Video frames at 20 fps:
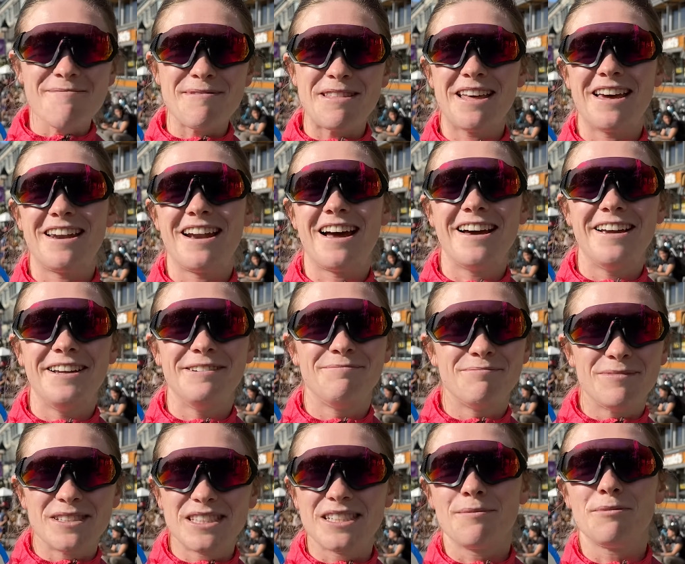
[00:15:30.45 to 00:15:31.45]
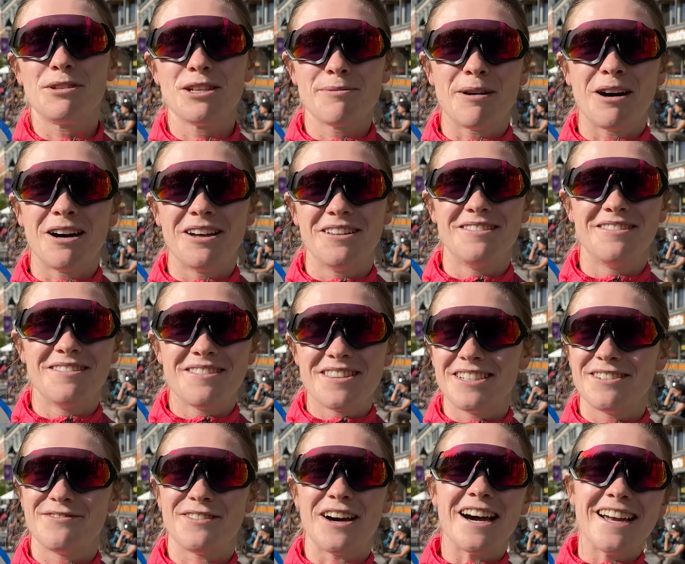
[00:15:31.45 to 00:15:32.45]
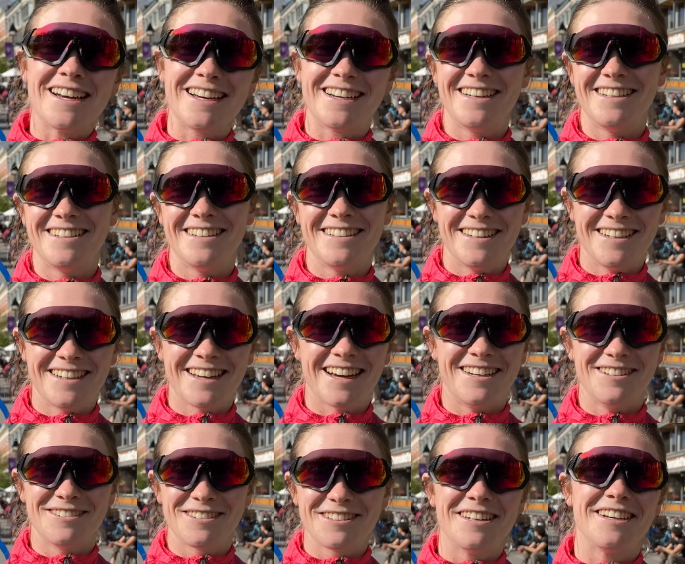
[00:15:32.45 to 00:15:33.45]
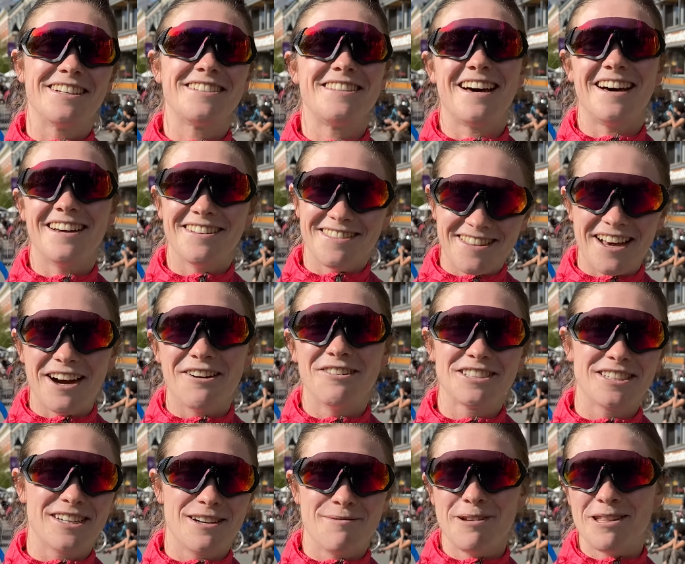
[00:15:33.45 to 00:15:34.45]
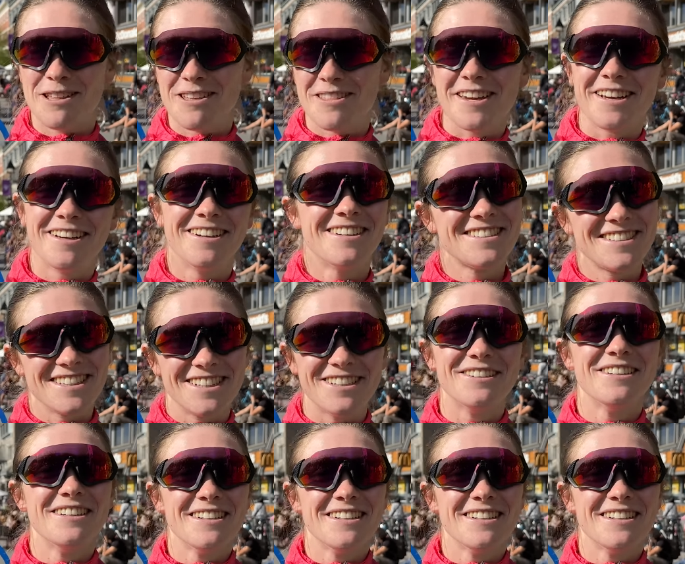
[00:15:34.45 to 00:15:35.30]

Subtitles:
and then I stumbled upon the Divide, and it kind of clicked that that was going to be the thing. So,